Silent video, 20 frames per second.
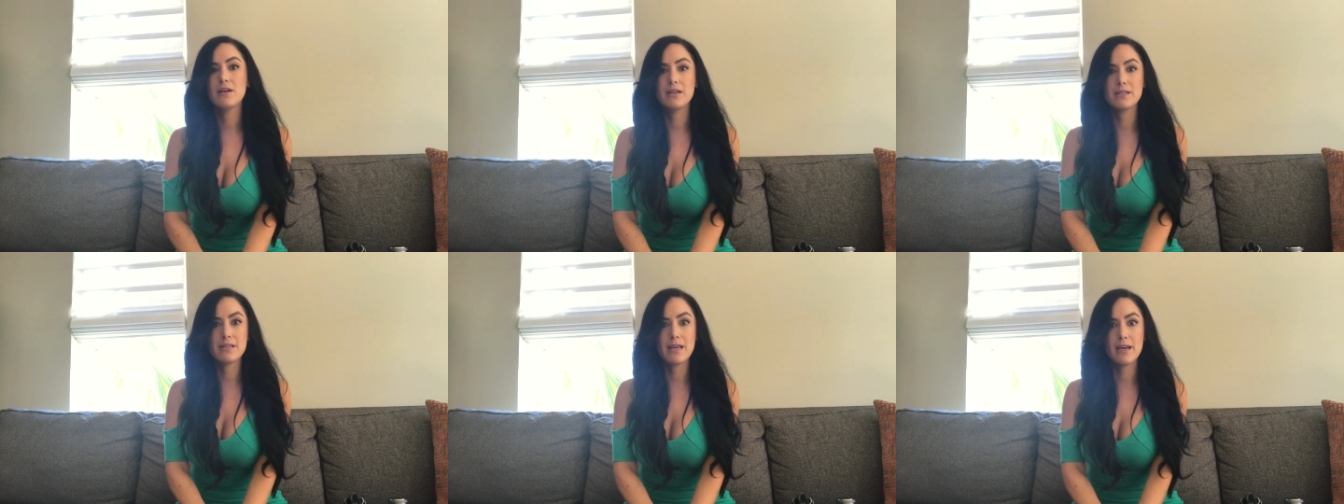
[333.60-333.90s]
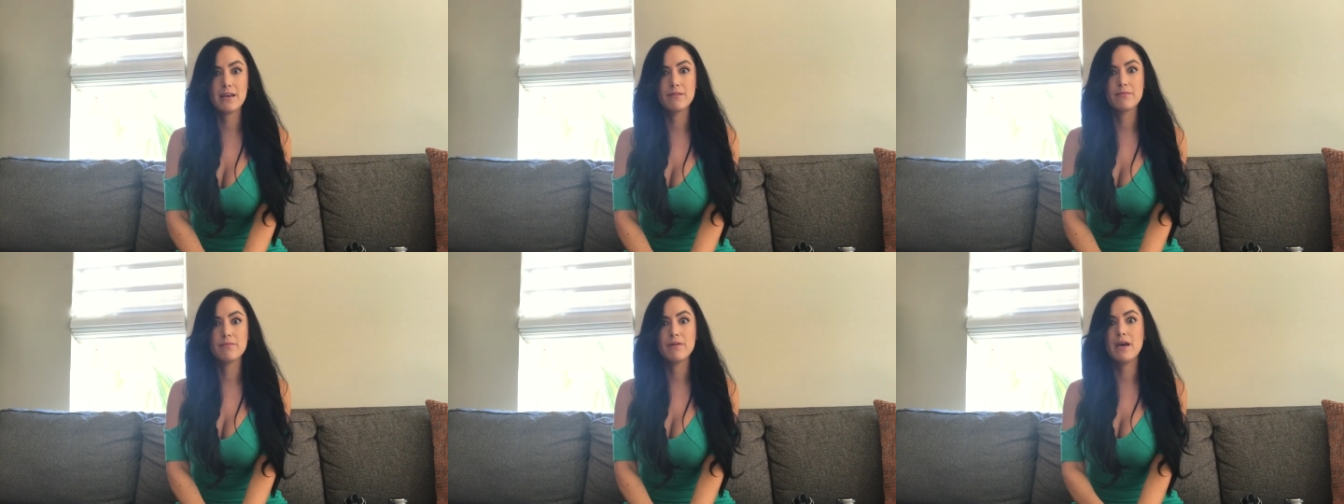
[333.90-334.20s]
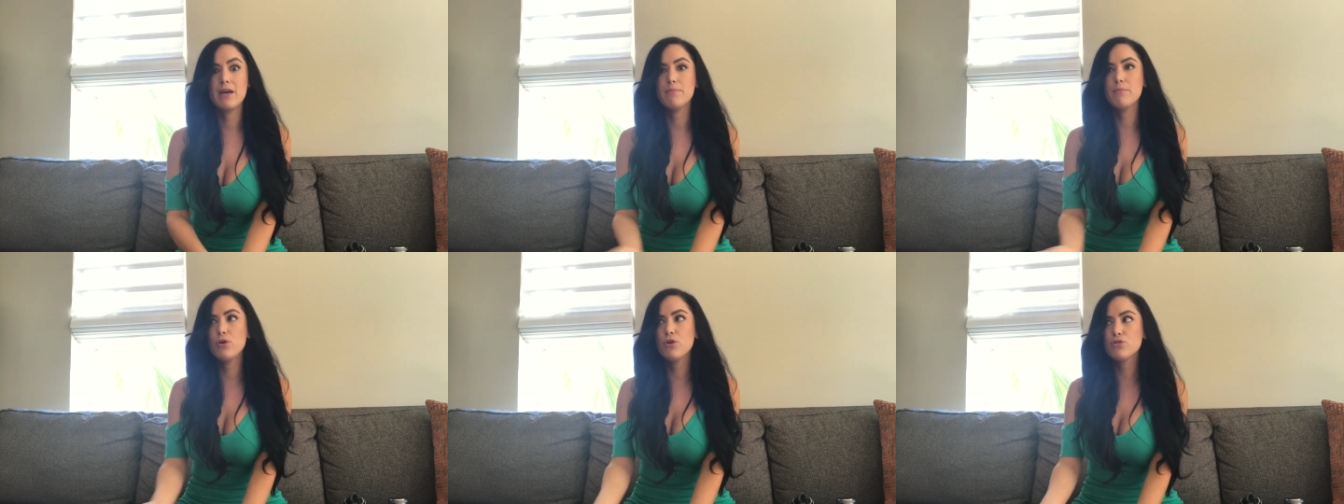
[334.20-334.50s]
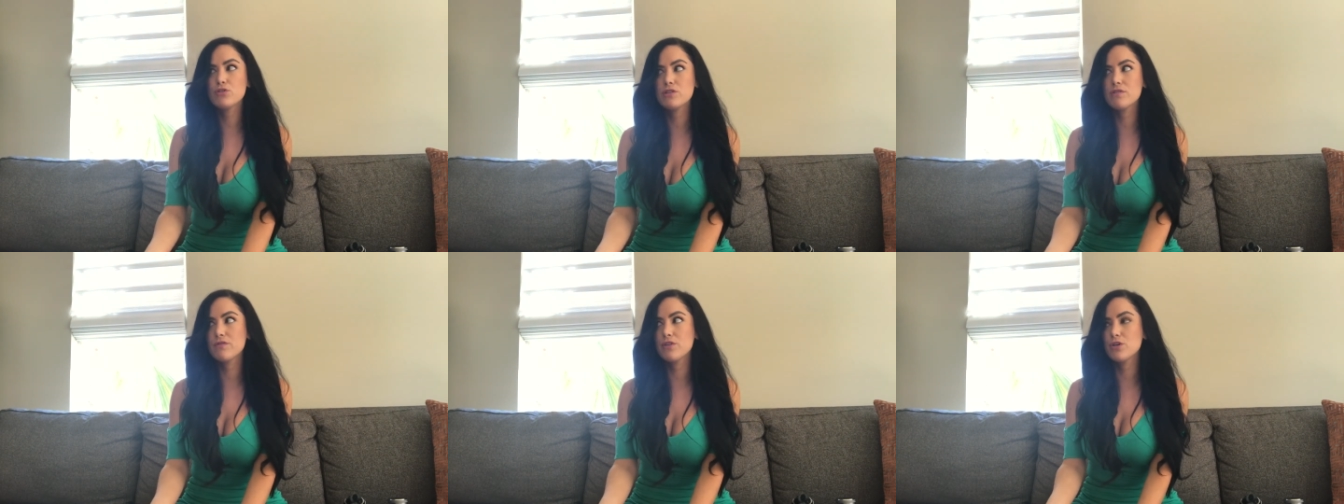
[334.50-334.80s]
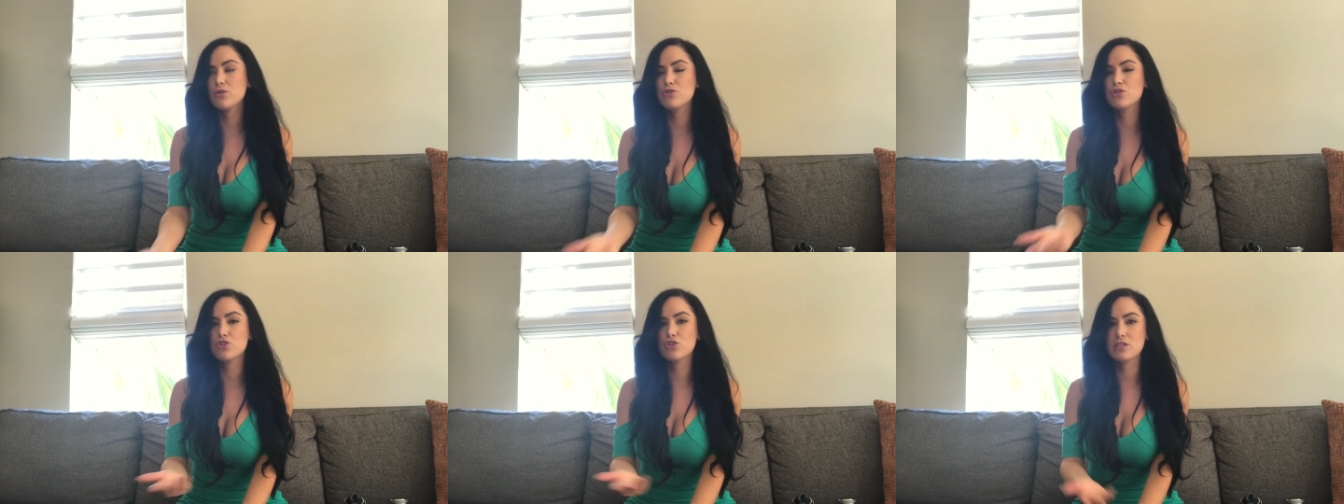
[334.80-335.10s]
a day. And most of
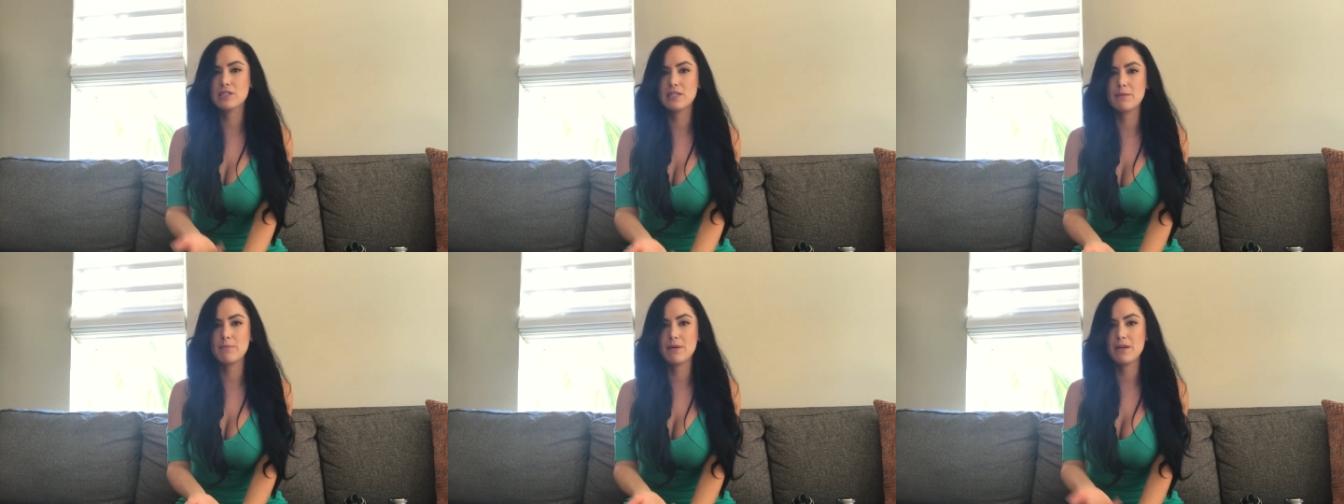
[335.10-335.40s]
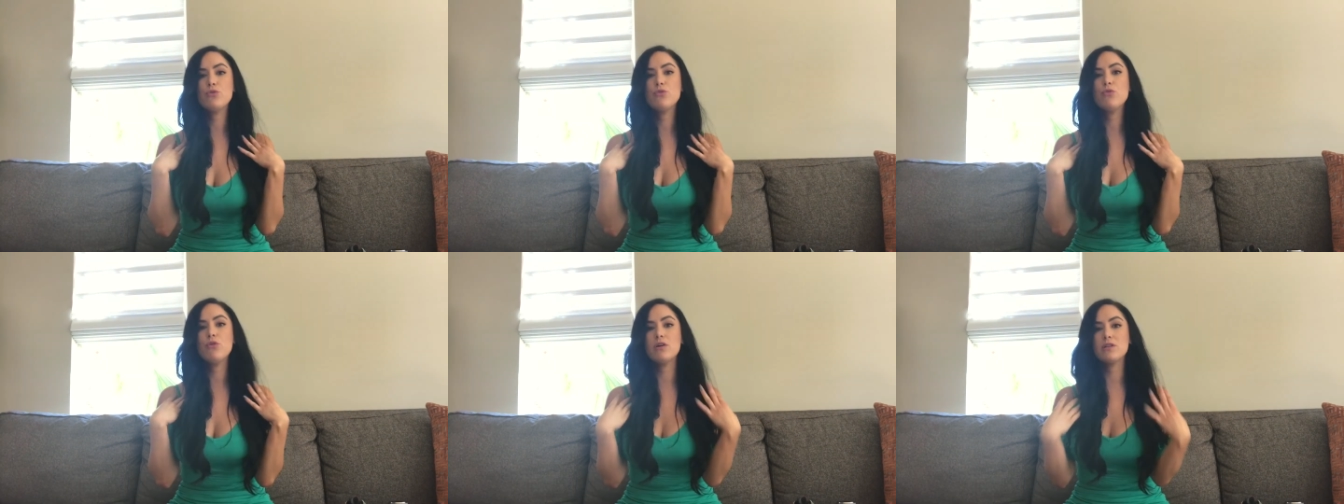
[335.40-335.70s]
those you're sleeping.